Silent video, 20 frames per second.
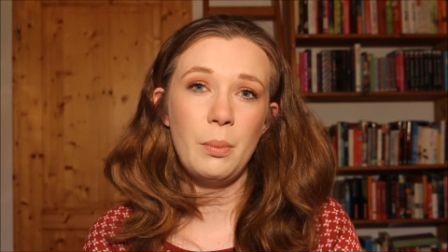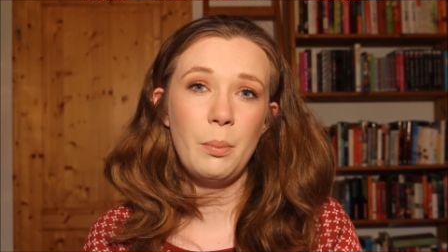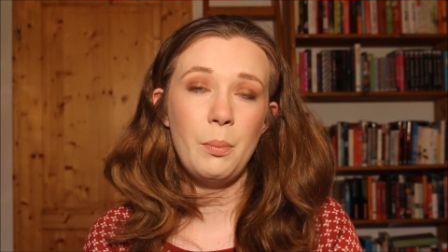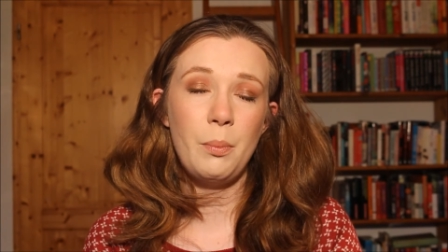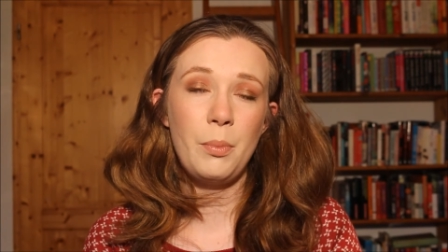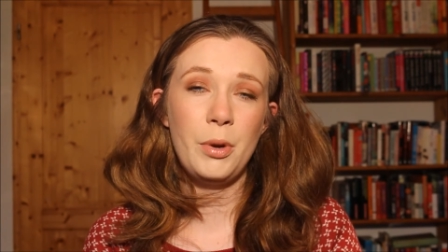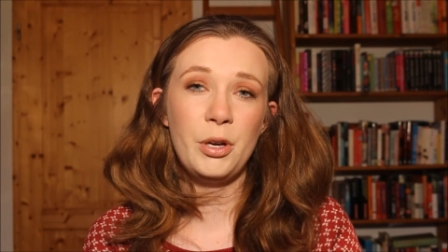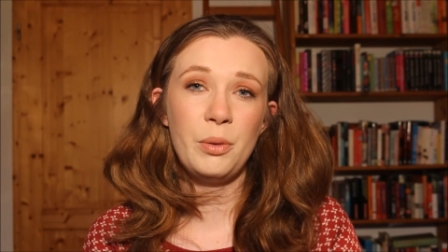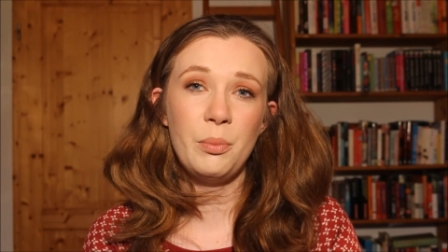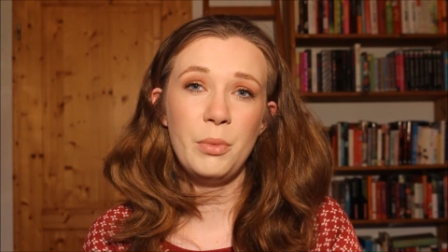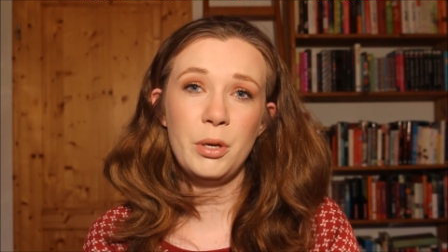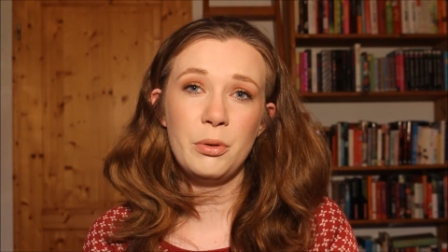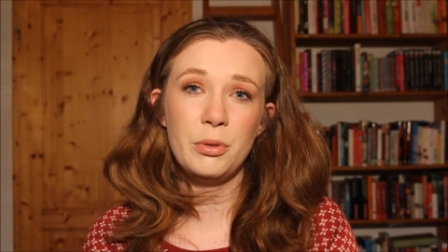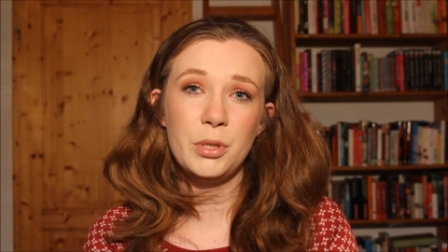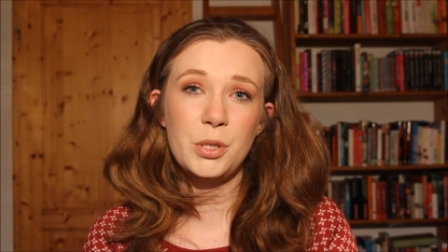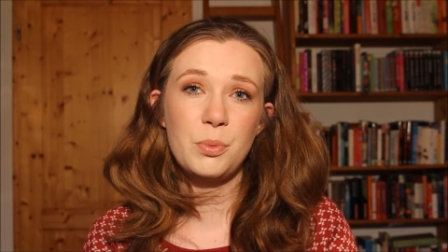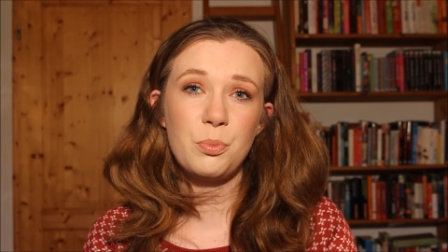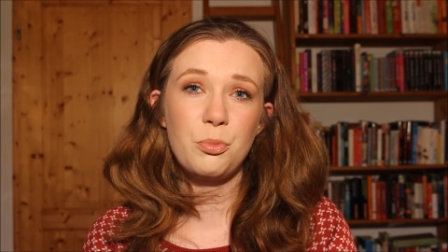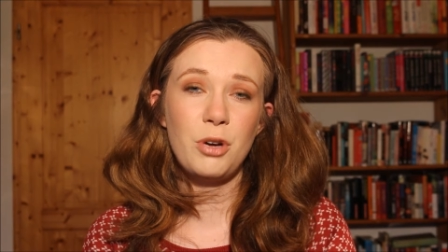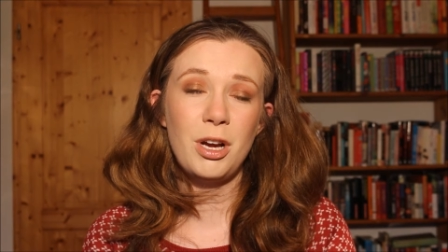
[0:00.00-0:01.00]
Bare
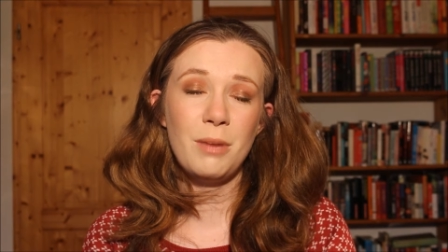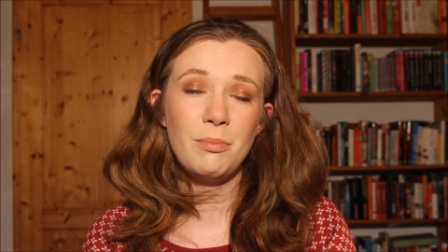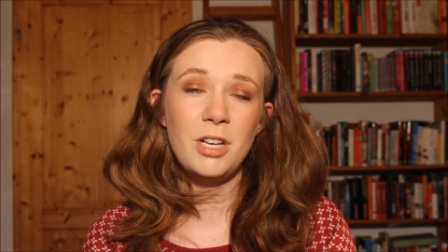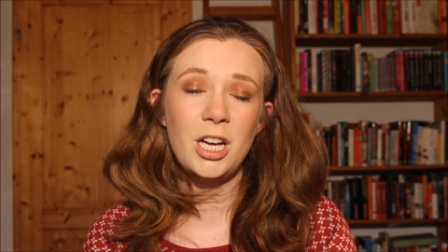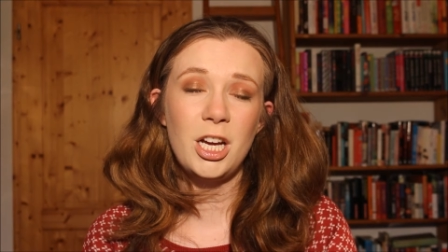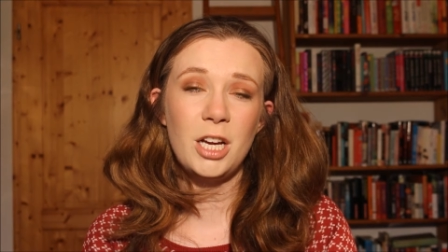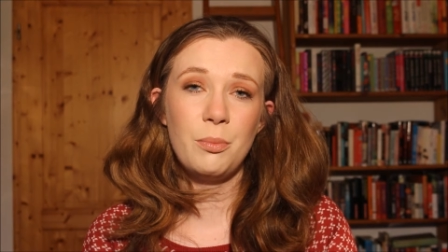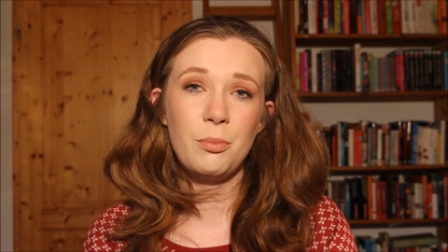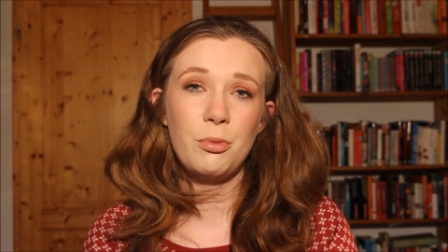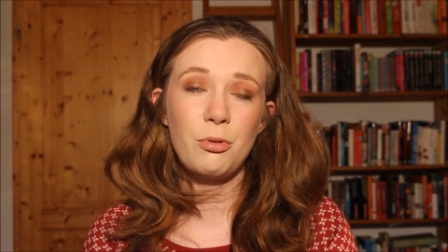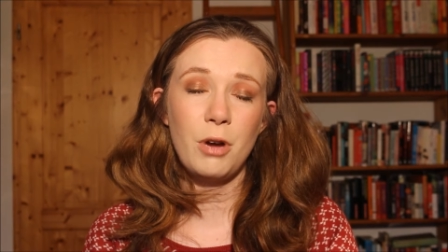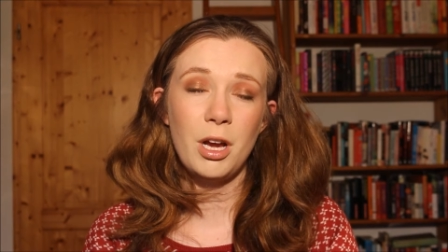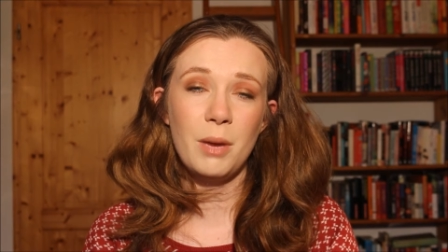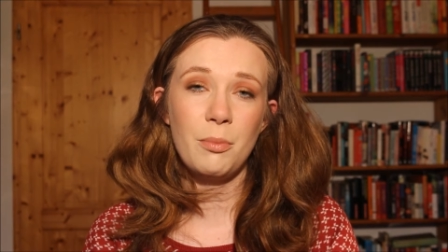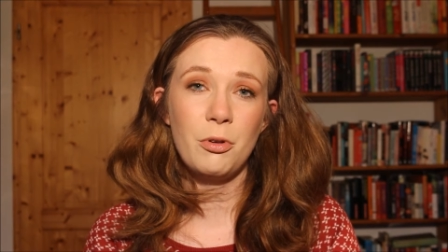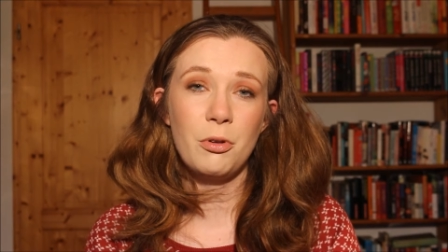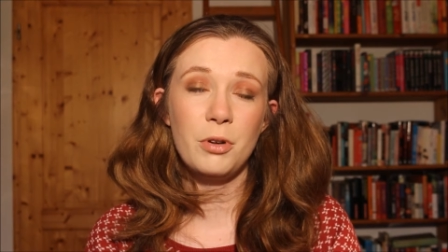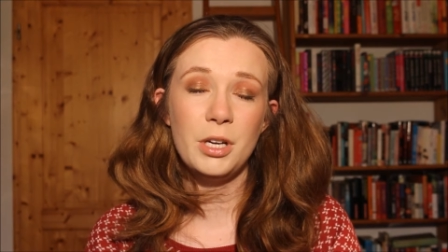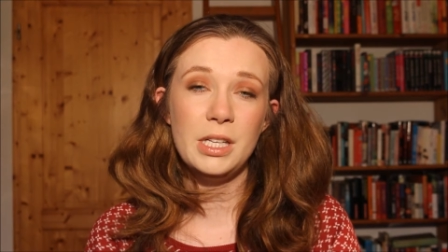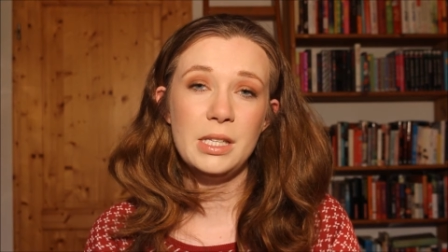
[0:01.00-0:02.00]
Minerals Primetime
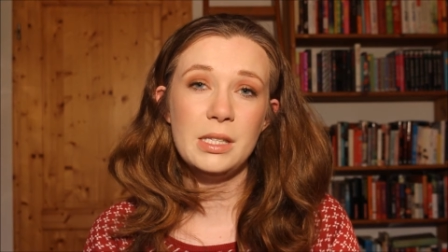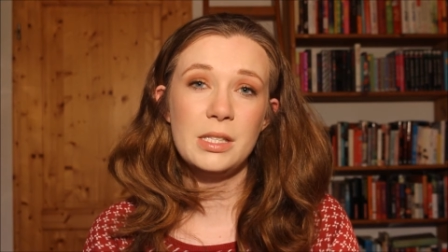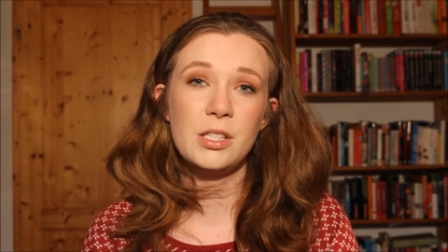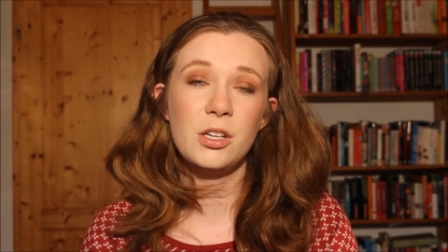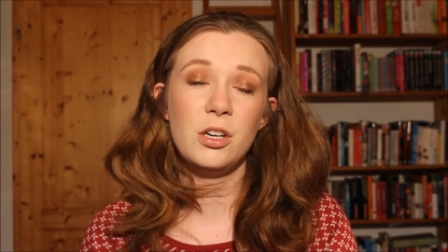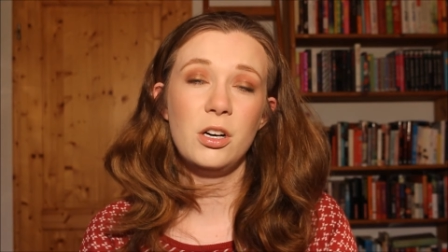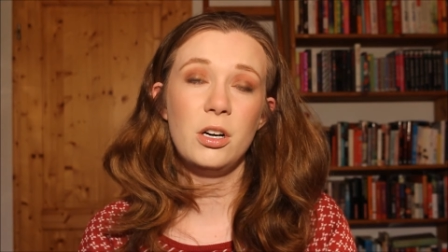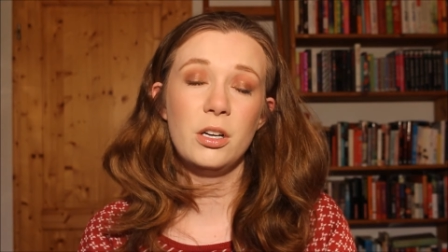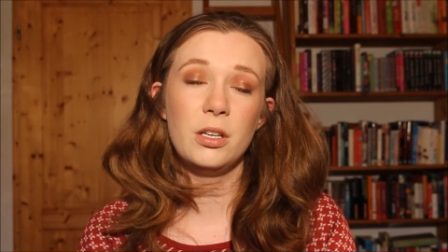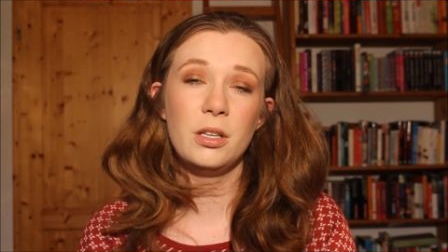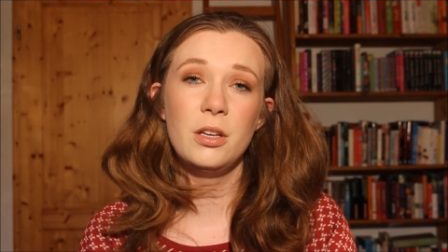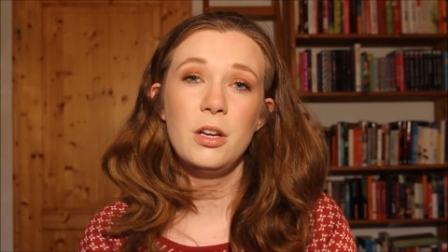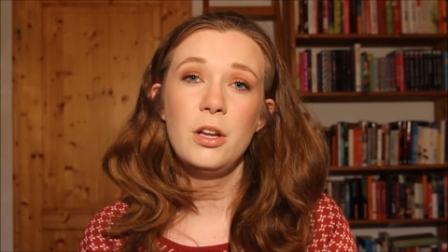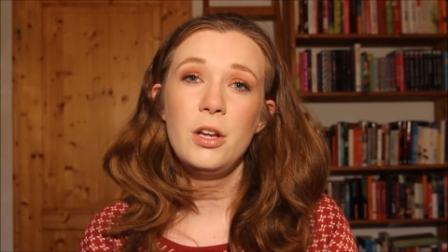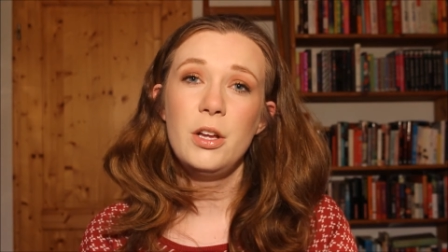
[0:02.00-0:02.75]
Primer is on